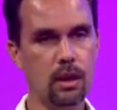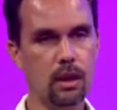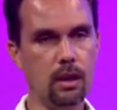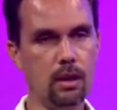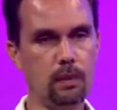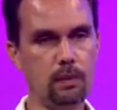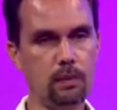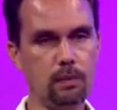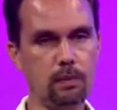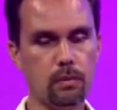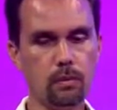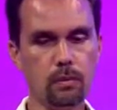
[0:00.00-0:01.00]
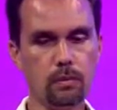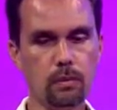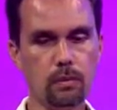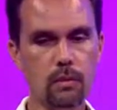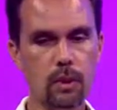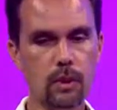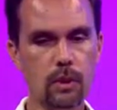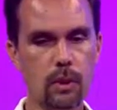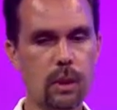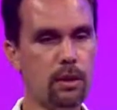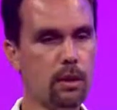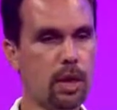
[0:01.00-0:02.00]

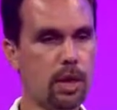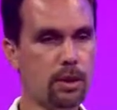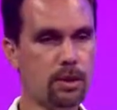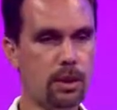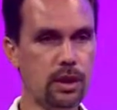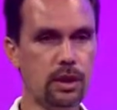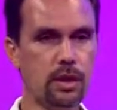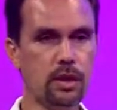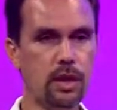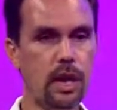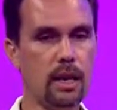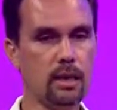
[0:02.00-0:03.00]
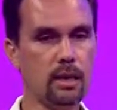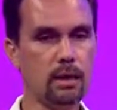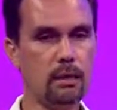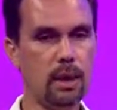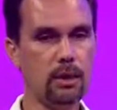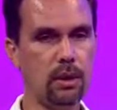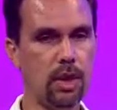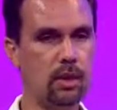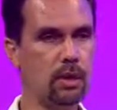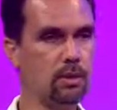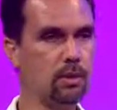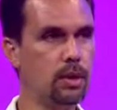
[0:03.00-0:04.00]
2,300 signs is about
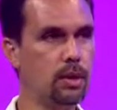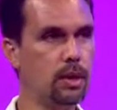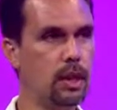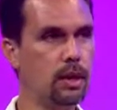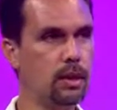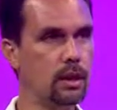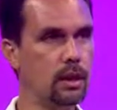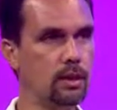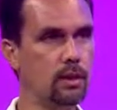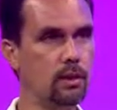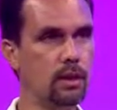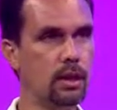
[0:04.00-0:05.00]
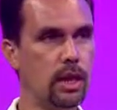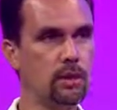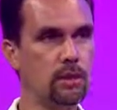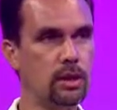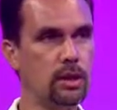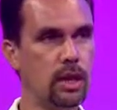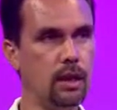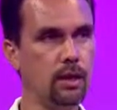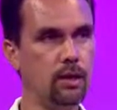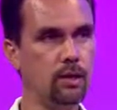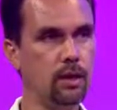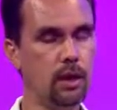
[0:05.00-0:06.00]
10%, a little over 10%
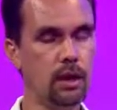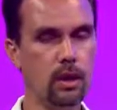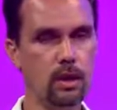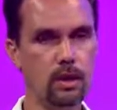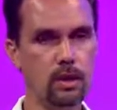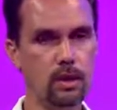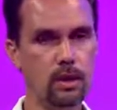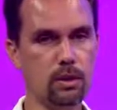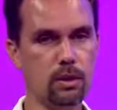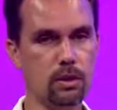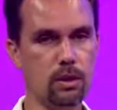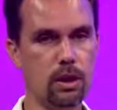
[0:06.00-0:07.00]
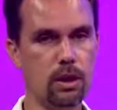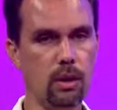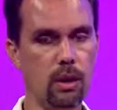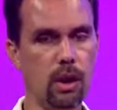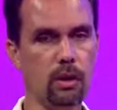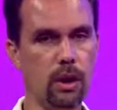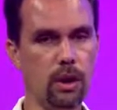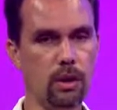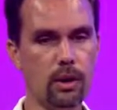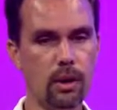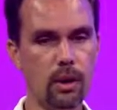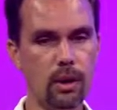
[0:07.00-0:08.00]
of the signatures that are on
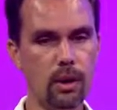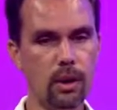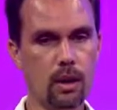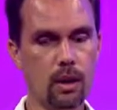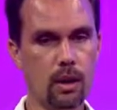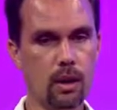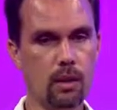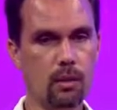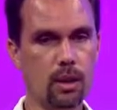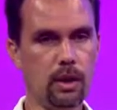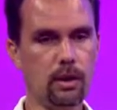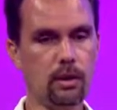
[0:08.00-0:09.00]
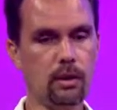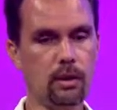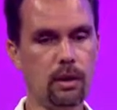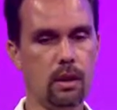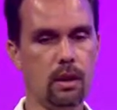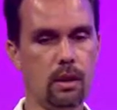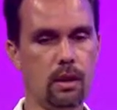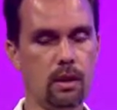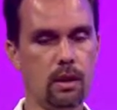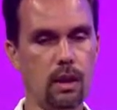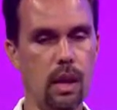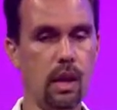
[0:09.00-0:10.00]
there. But
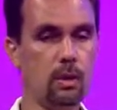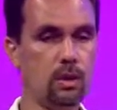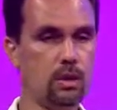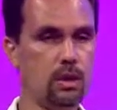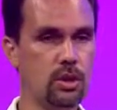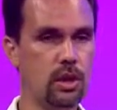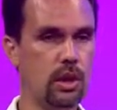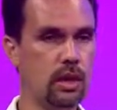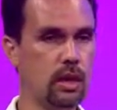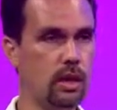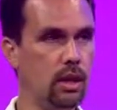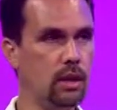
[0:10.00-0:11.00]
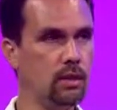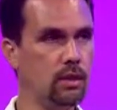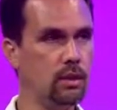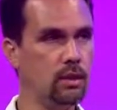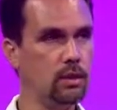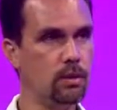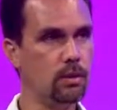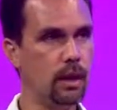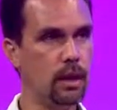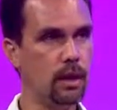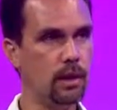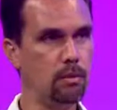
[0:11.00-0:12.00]
I was just lucky enough to
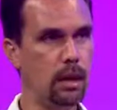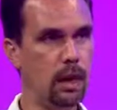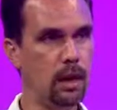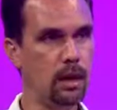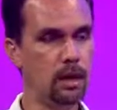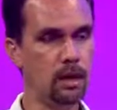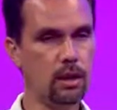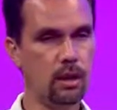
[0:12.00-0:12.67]
find that my